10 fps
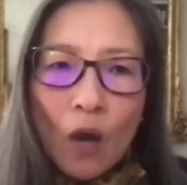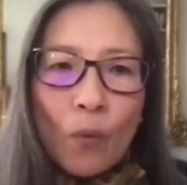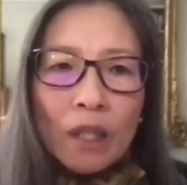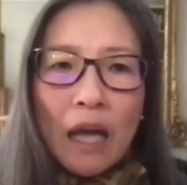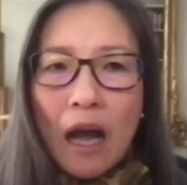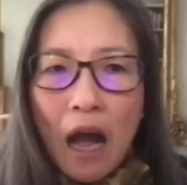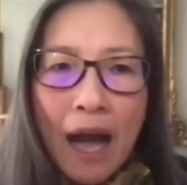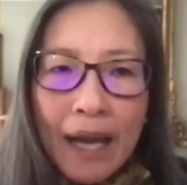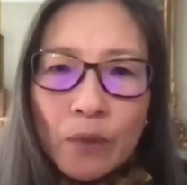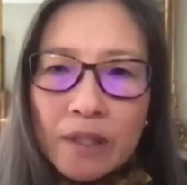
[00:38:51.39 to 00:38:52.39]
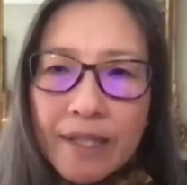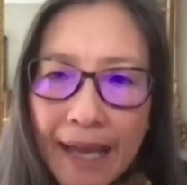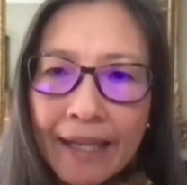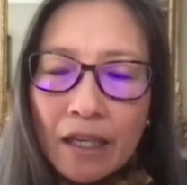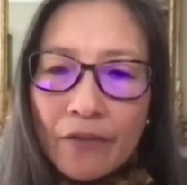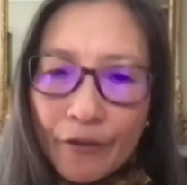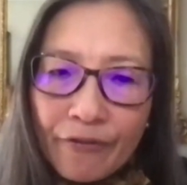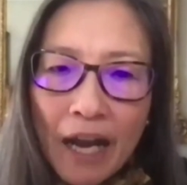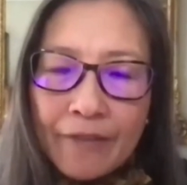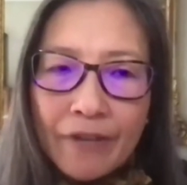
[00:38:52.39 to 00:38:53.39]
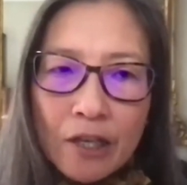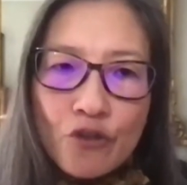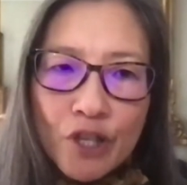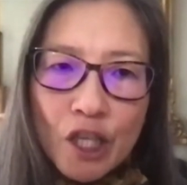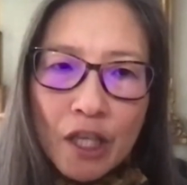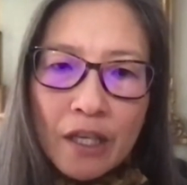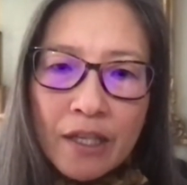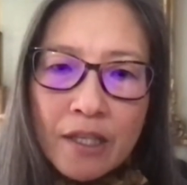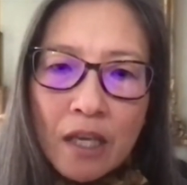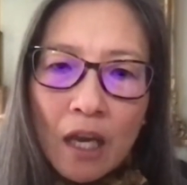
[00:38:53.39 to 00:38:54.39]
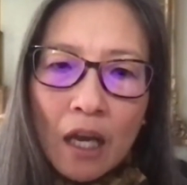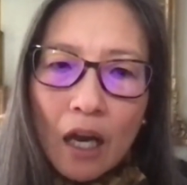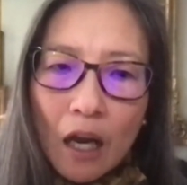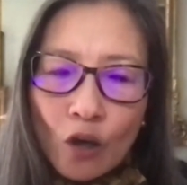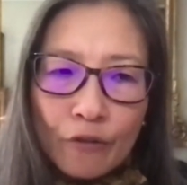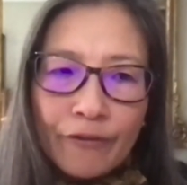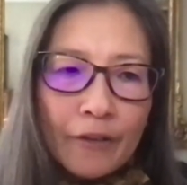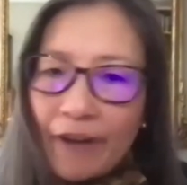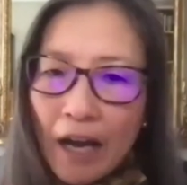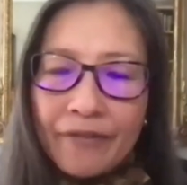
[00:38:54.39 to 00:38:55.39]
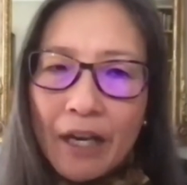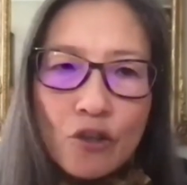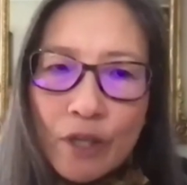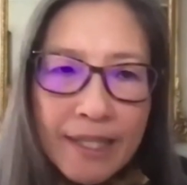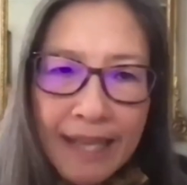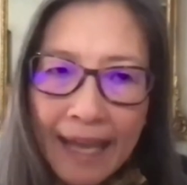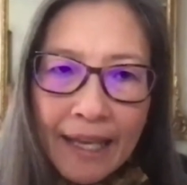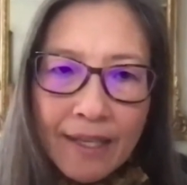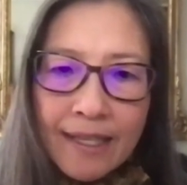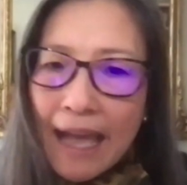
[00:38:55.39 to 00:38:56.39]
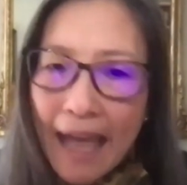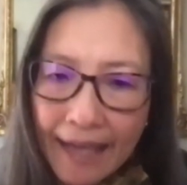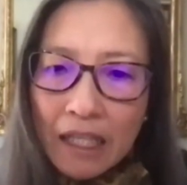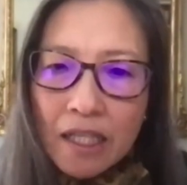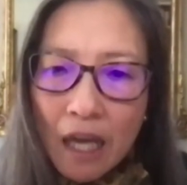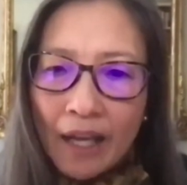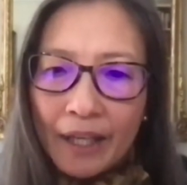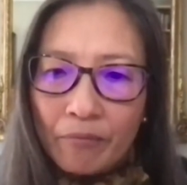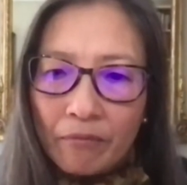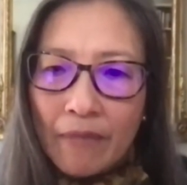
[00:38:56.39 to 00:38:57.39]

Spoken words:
well, I will take the 500 years over 500 days anytime.